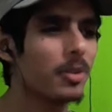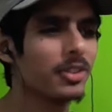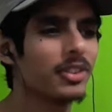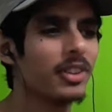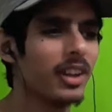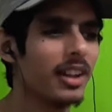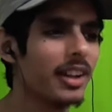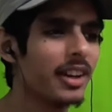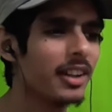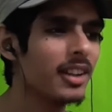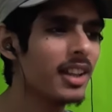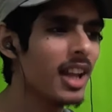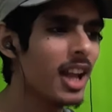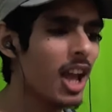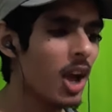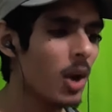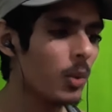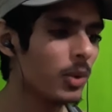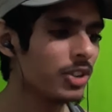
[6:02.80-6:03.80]
personality,
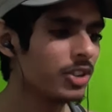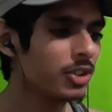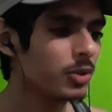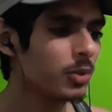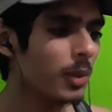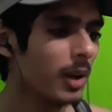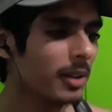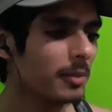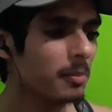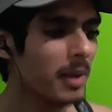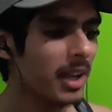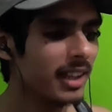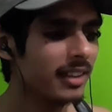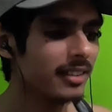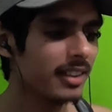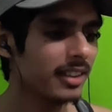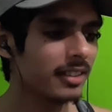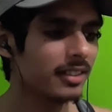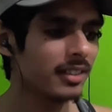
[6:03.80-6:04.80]
which is what
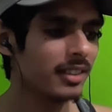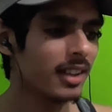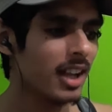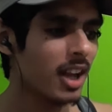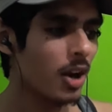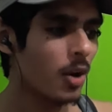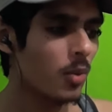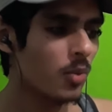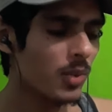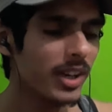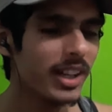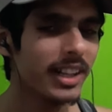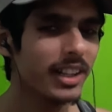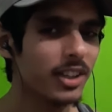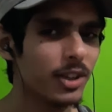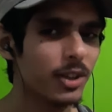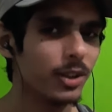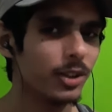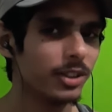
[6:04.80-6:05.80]
makes them really
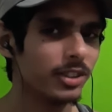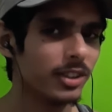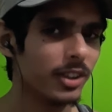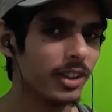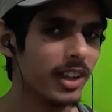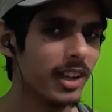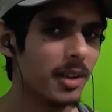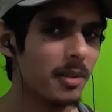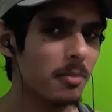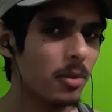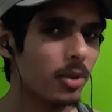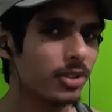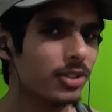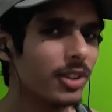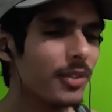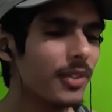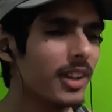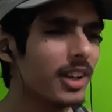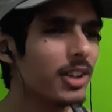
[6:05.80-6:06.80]
good. Okay, most
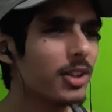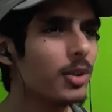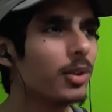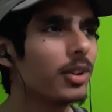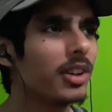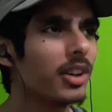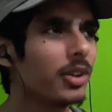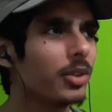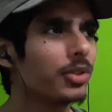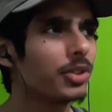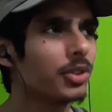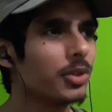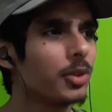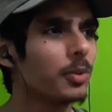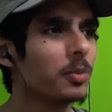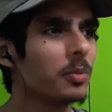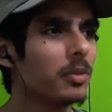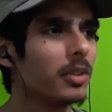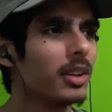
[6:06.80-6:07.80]
of the new girls
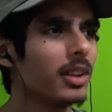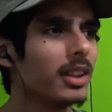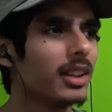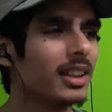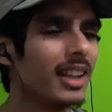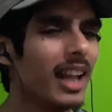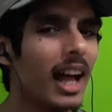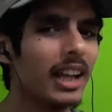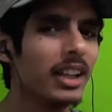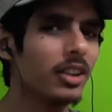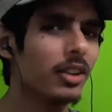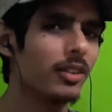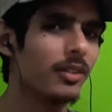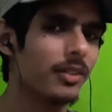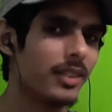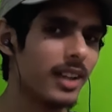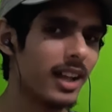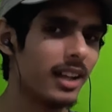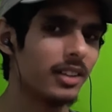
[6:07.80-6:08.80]
group like
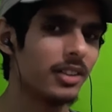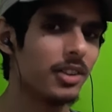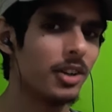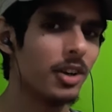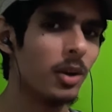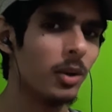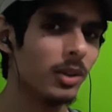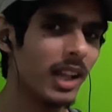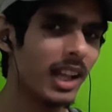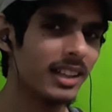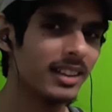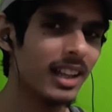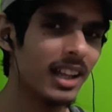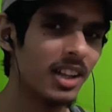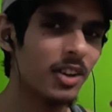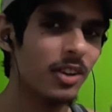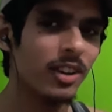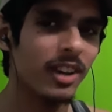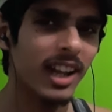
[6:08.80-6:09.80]
that, you know, like
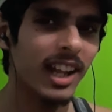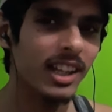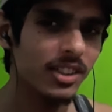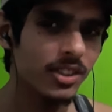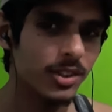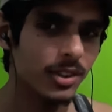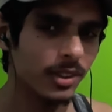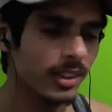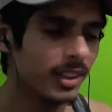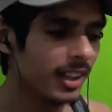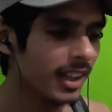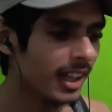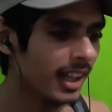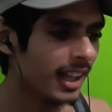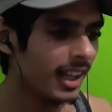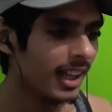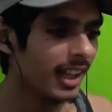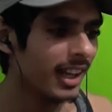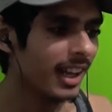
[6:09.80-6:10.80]
that connection.
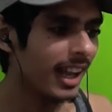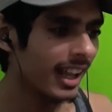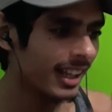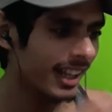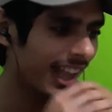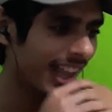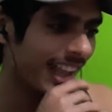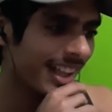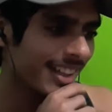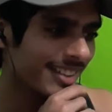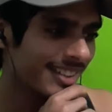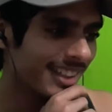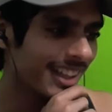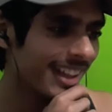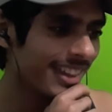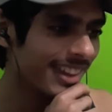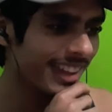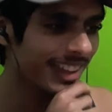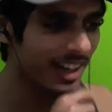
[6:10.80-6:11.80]
Like I said, the